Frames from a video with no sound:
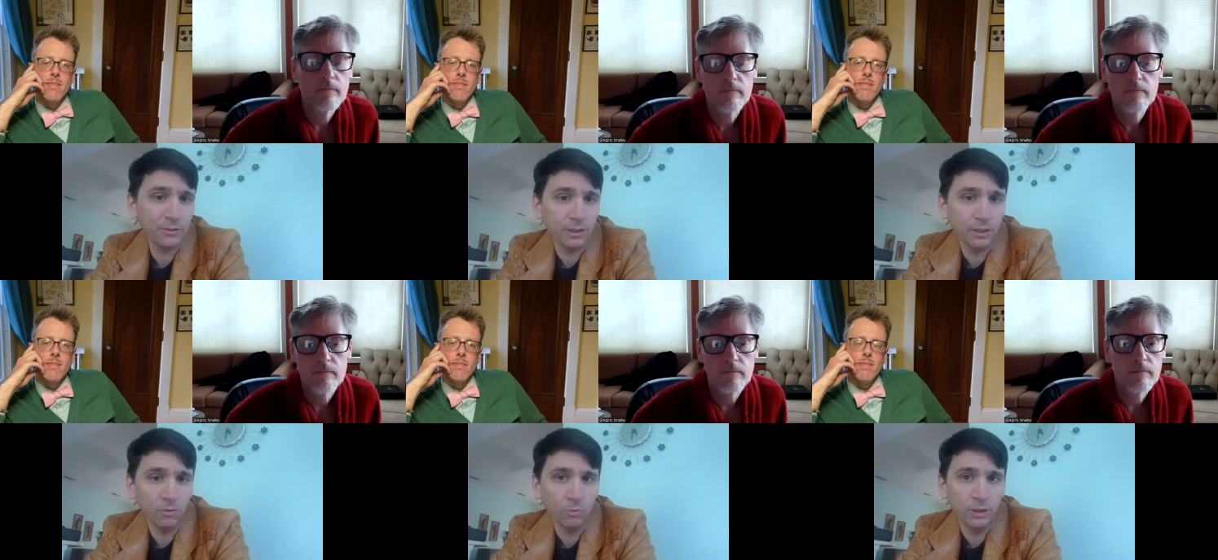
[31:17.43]
Speaker 1: Uh,
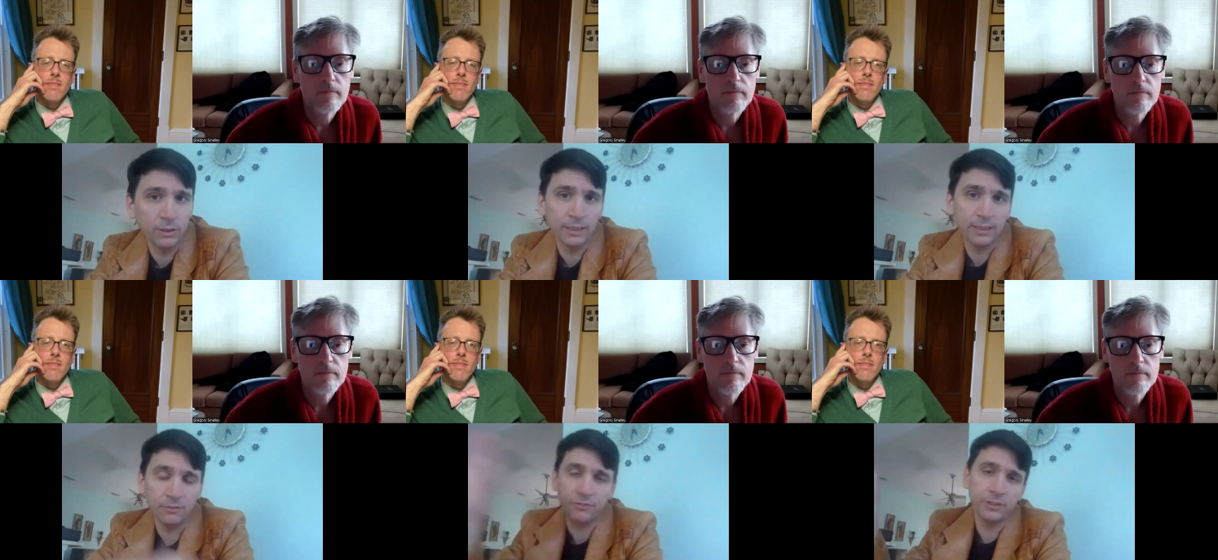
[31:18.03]
one that I
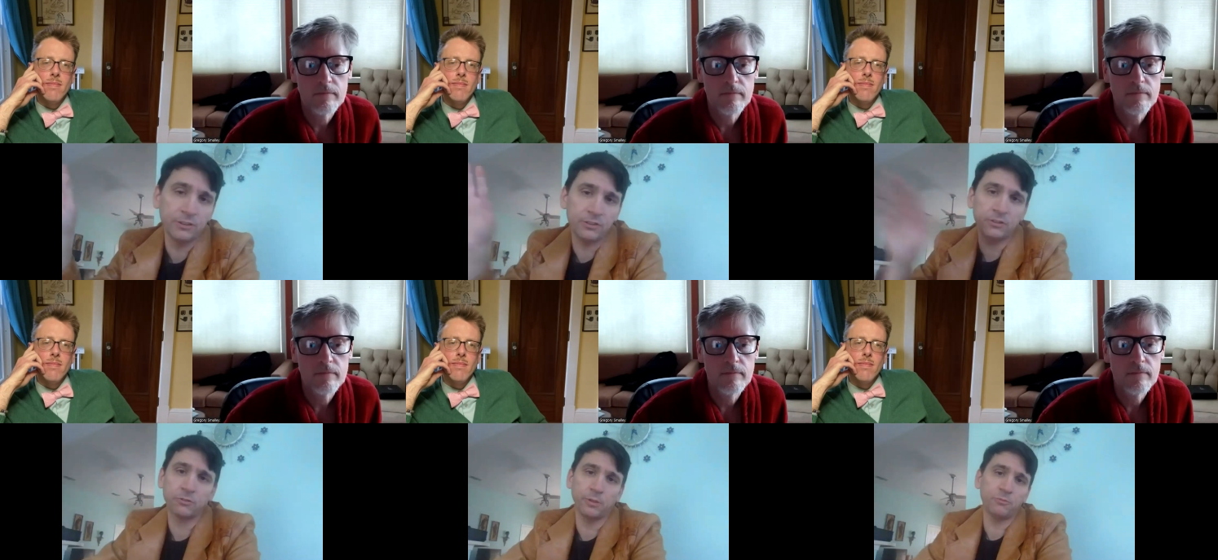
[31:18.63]
have finished the
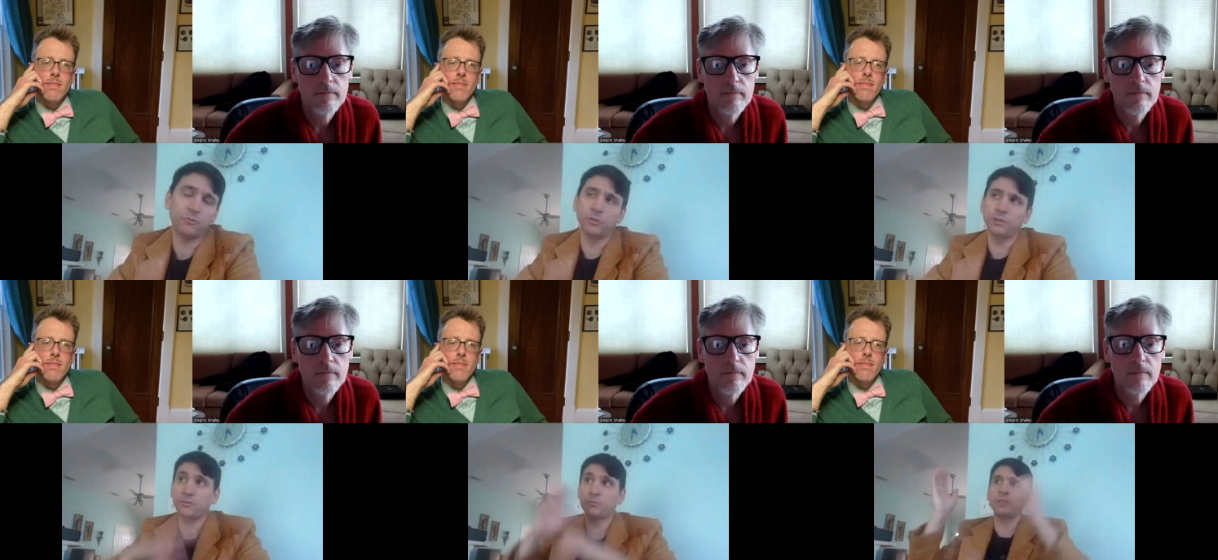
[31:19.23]
script for.
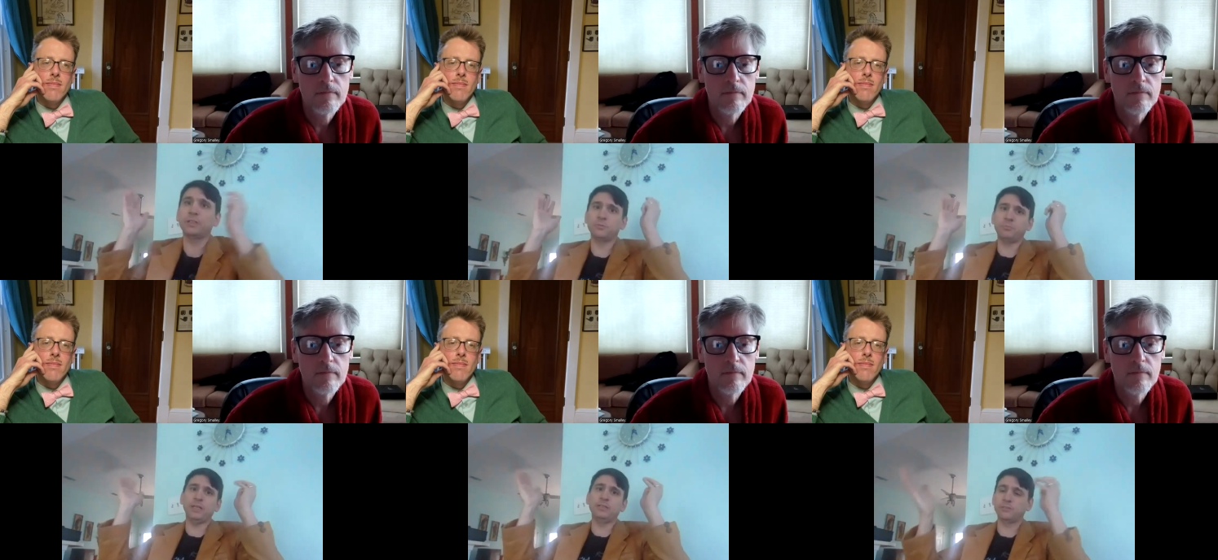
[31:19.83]
It's 300
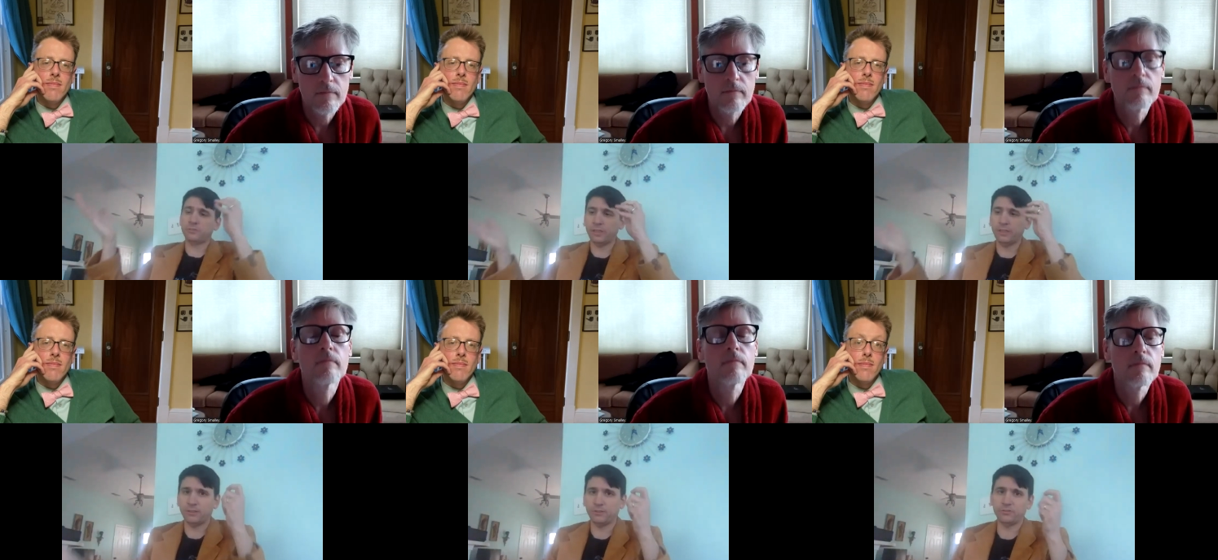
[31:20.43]
pages right
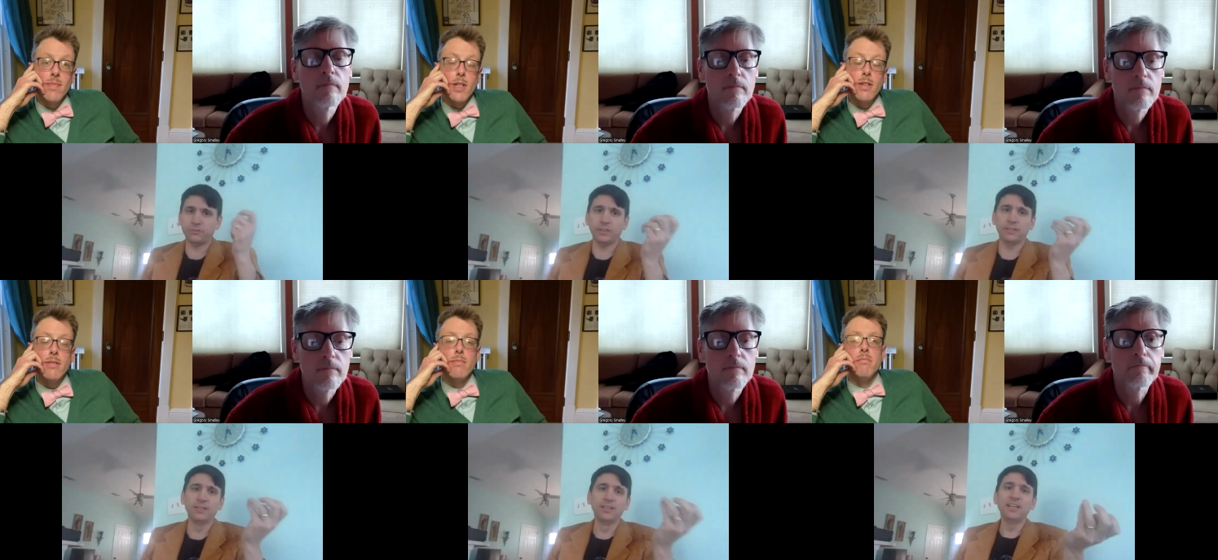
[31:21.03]
now, so I
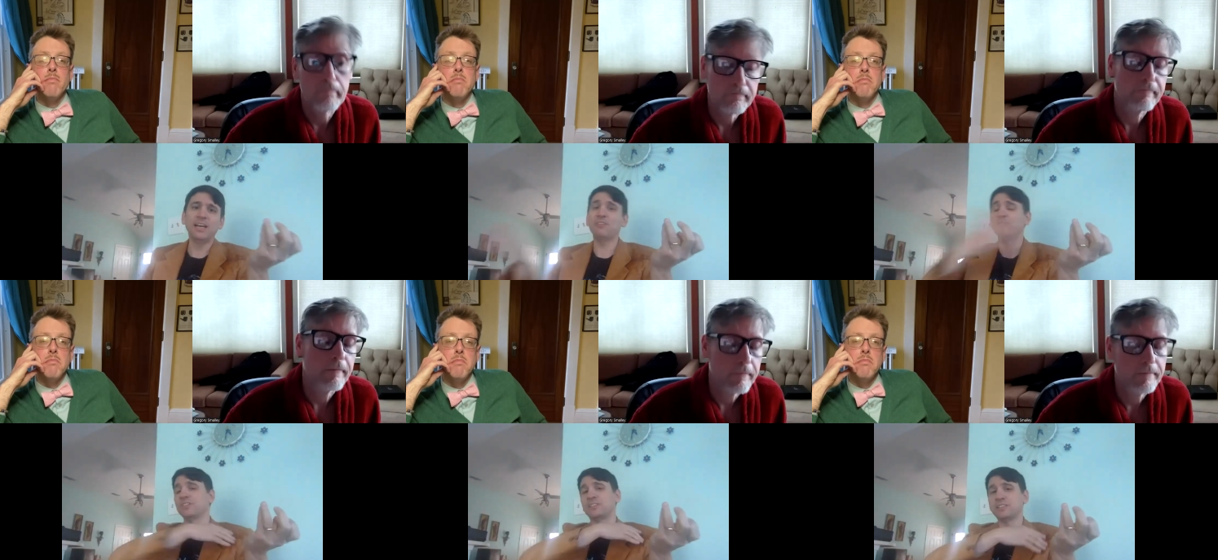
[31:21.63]
have
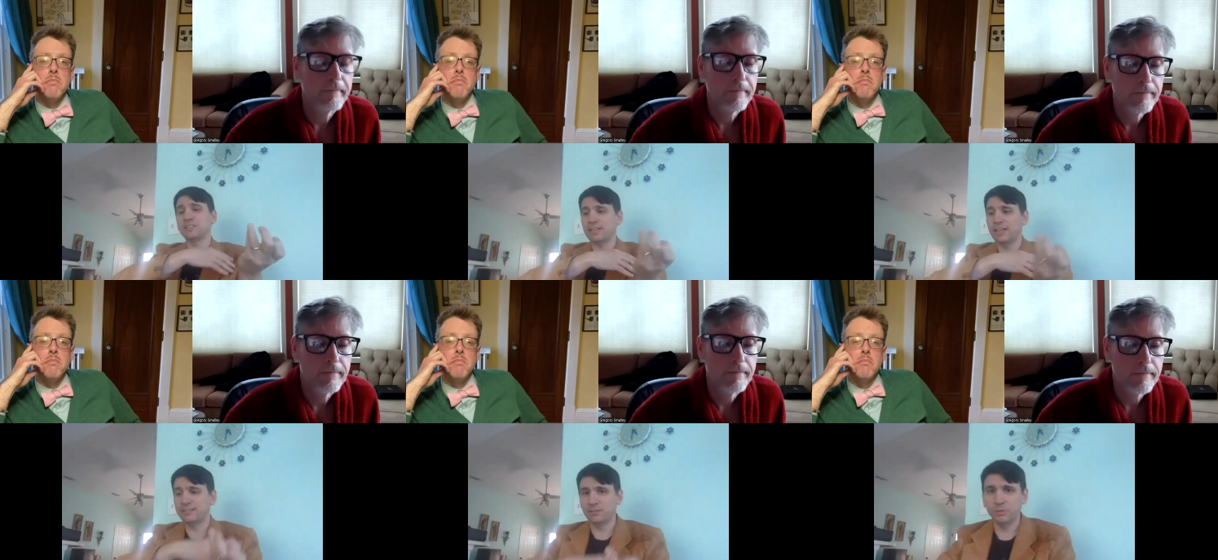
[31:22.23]
to
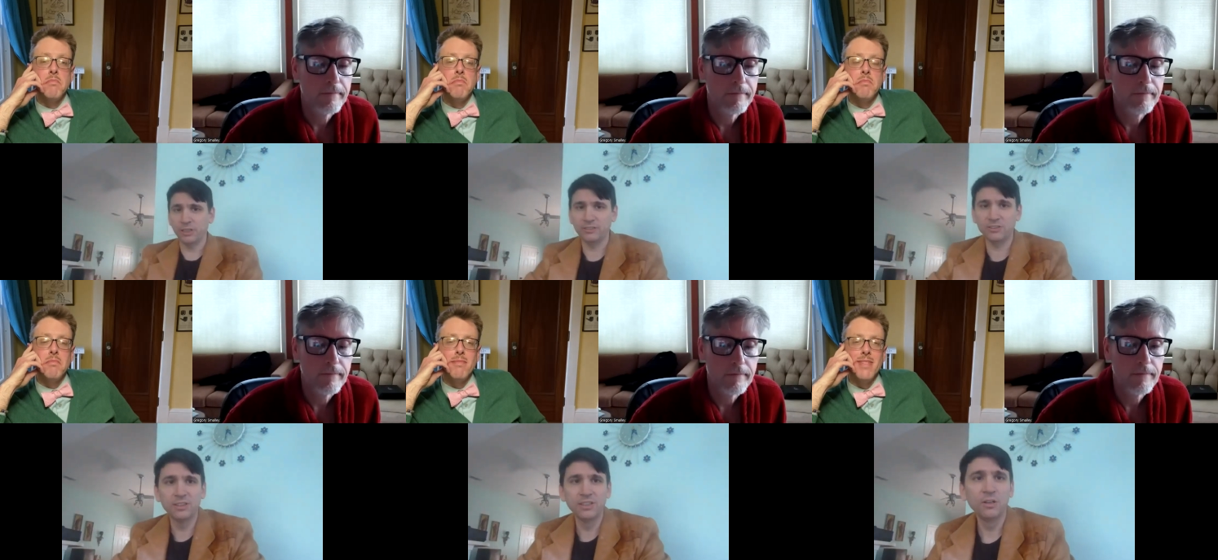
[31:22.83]
slice a bunch.
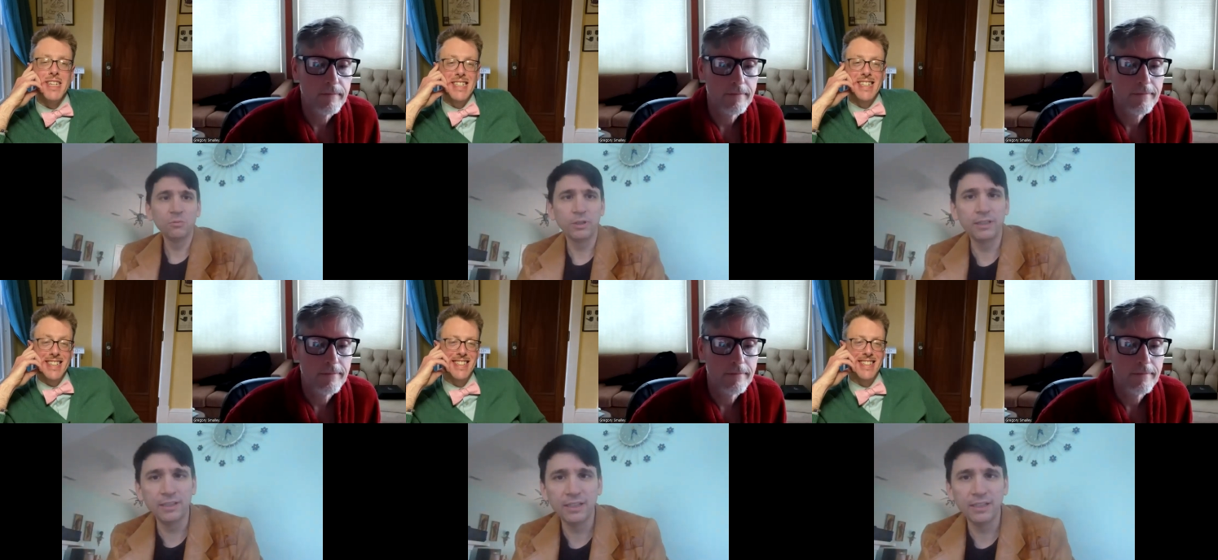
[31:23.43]
But it